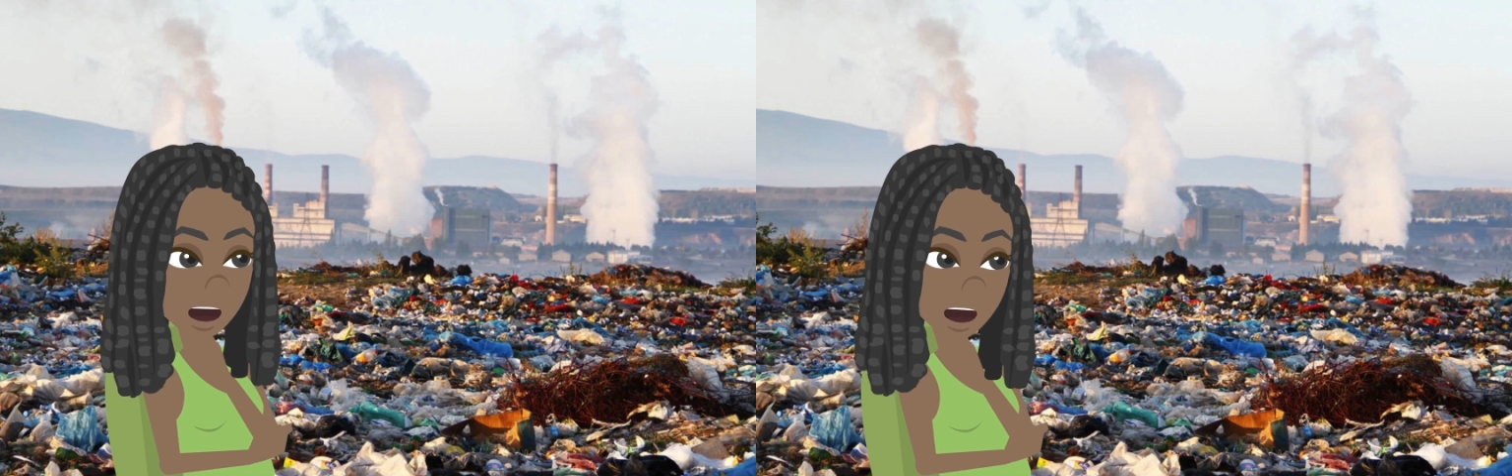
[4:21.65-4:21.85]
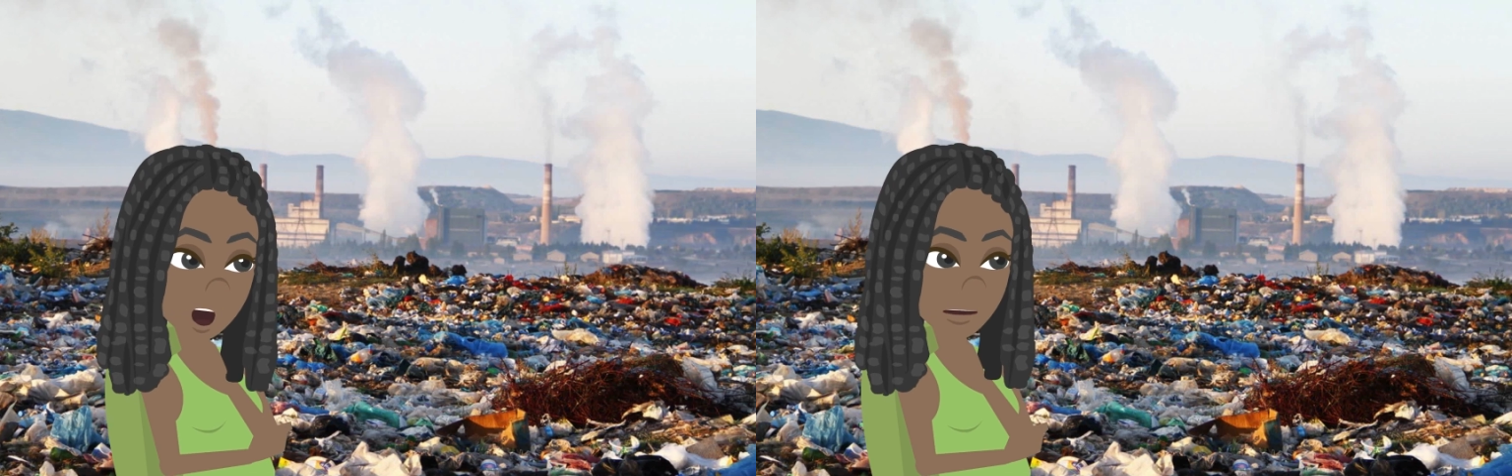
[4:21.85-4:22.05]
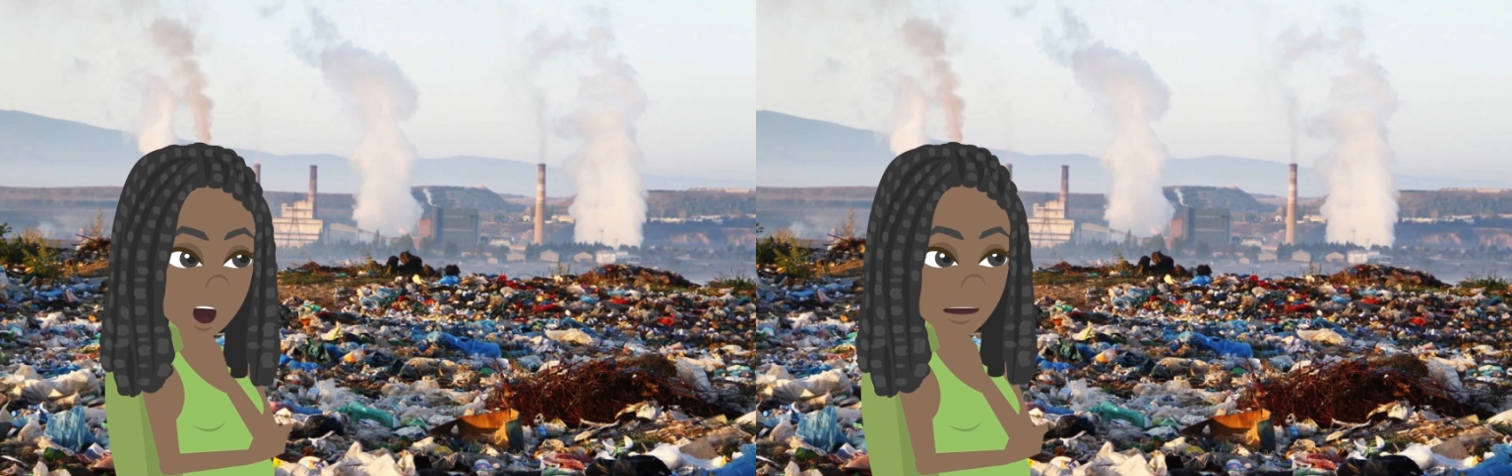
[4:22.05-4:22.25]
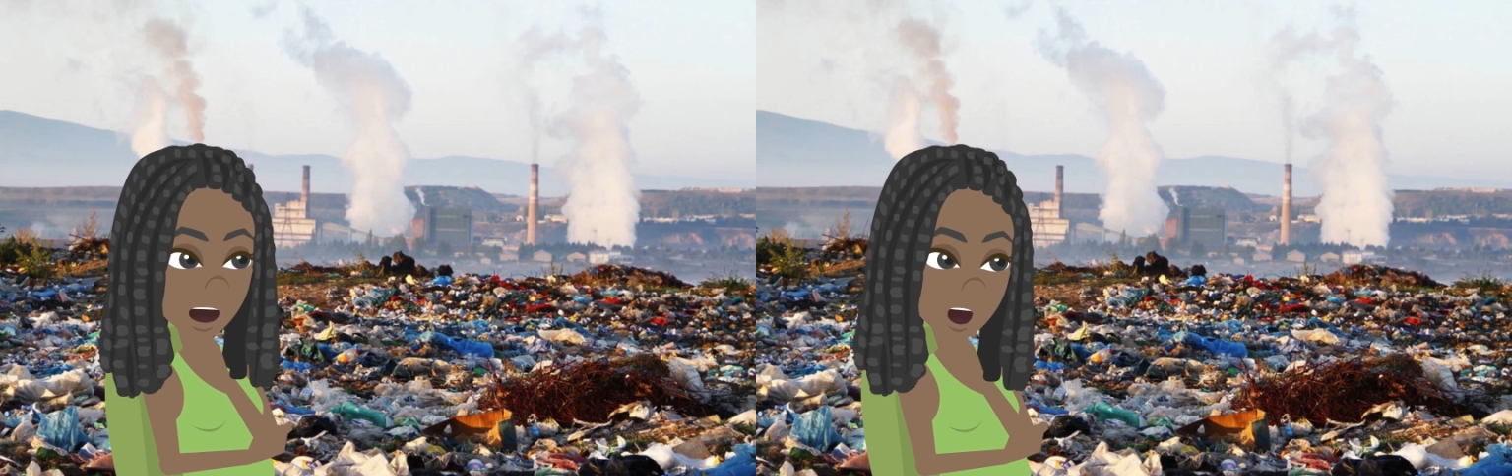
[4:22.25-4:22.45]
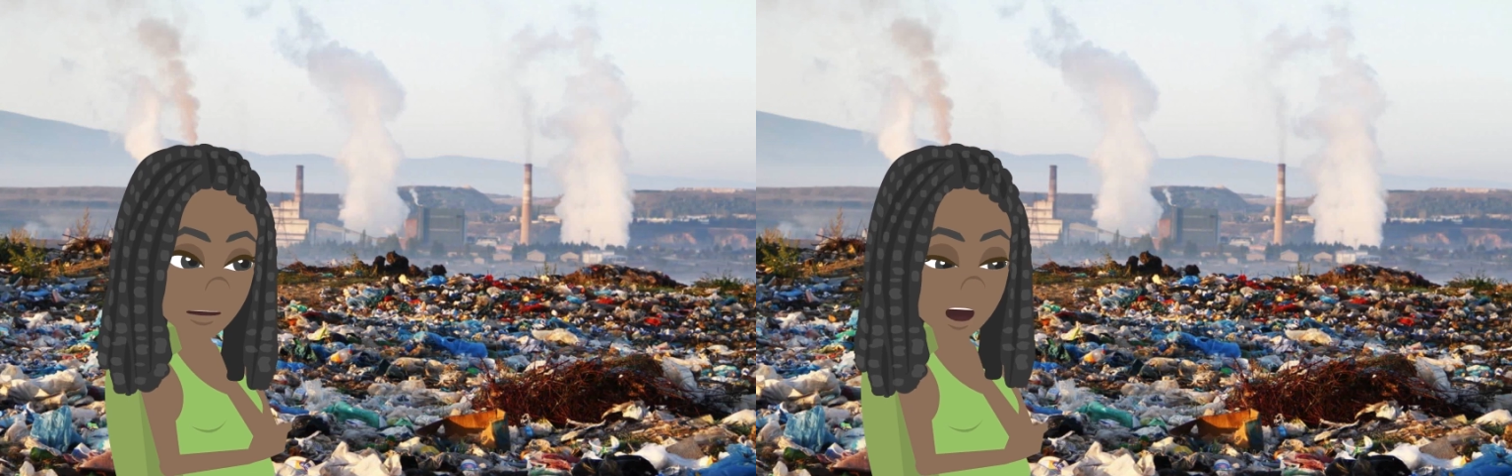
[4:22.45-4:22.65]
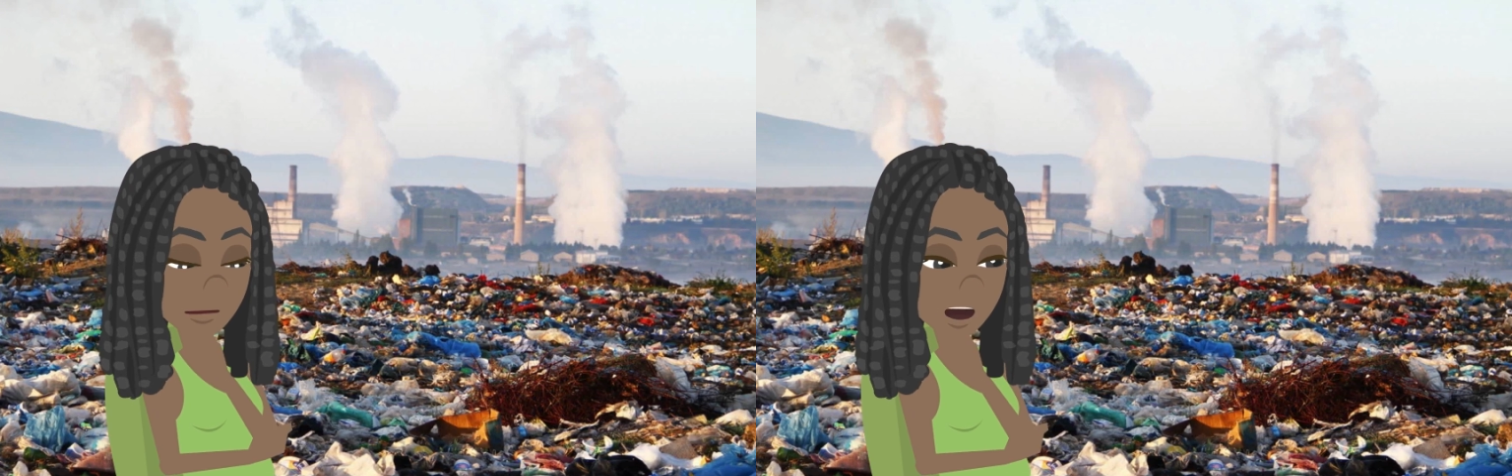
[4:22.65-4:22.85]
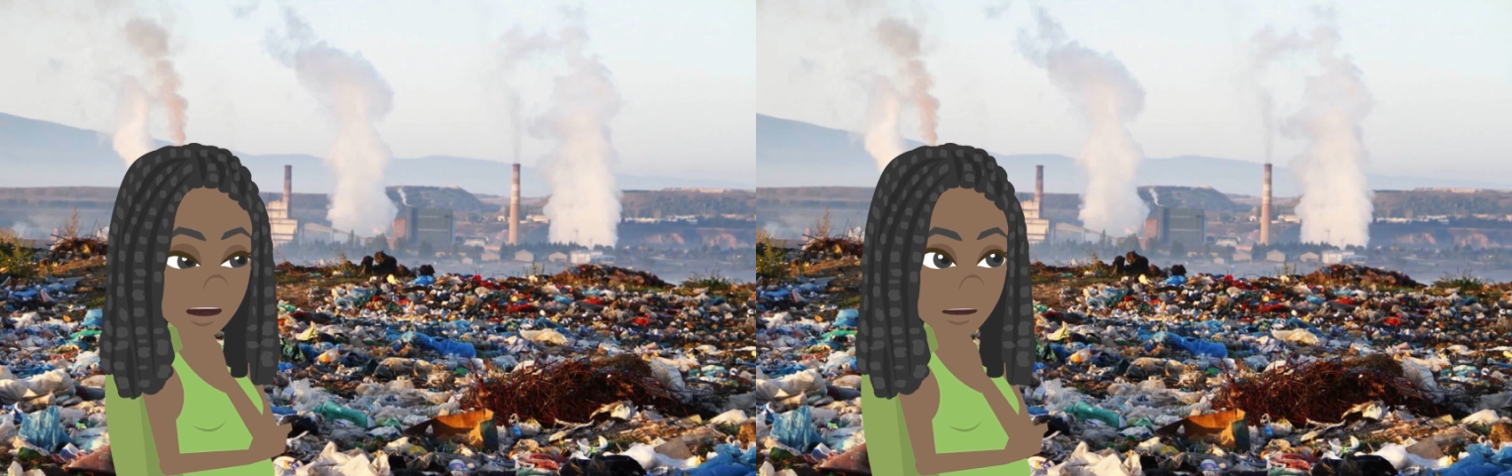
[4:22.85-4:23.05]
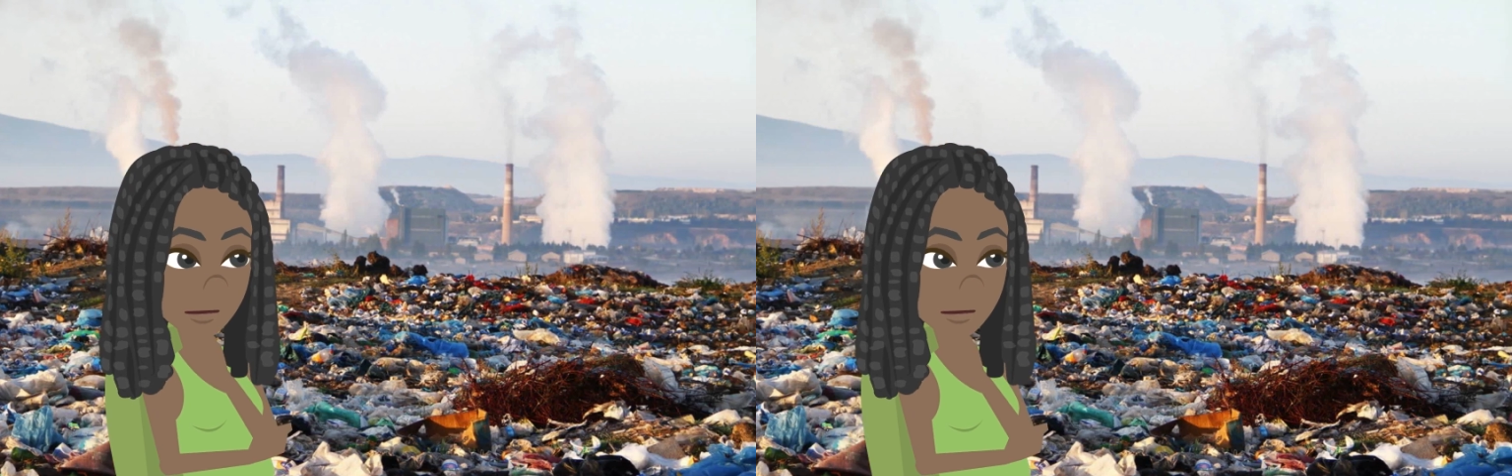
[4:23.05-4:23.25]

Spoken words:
fumes into the atmosphere,